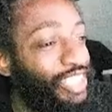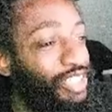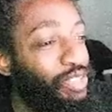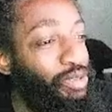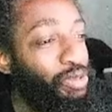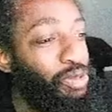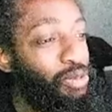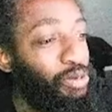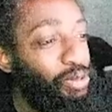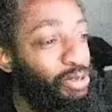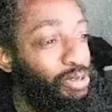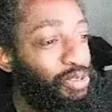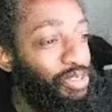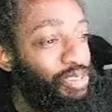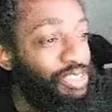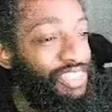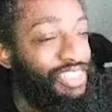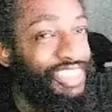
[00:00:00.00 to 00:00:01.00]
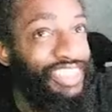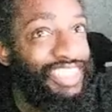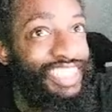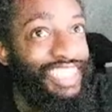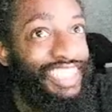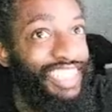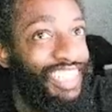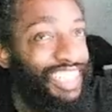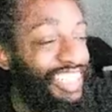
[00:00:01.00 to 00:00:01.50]
Doodle.
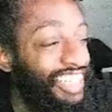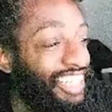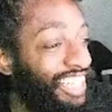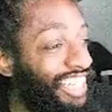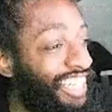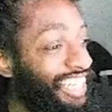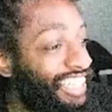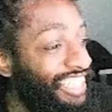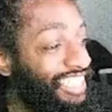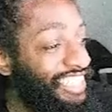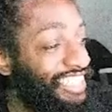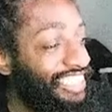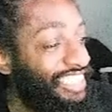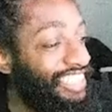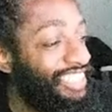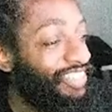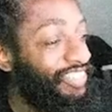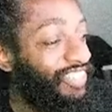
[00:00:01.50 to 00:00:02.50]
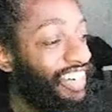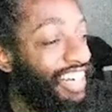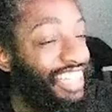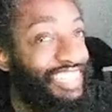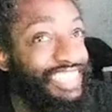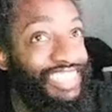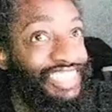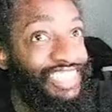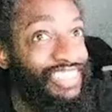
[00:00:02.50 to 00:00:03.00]
This is just where I
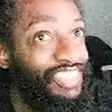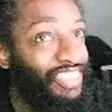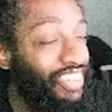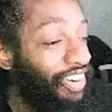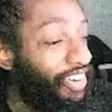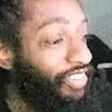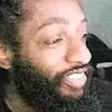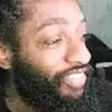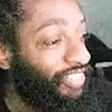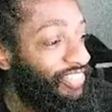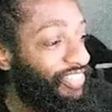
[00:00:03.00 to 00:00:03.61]
just draw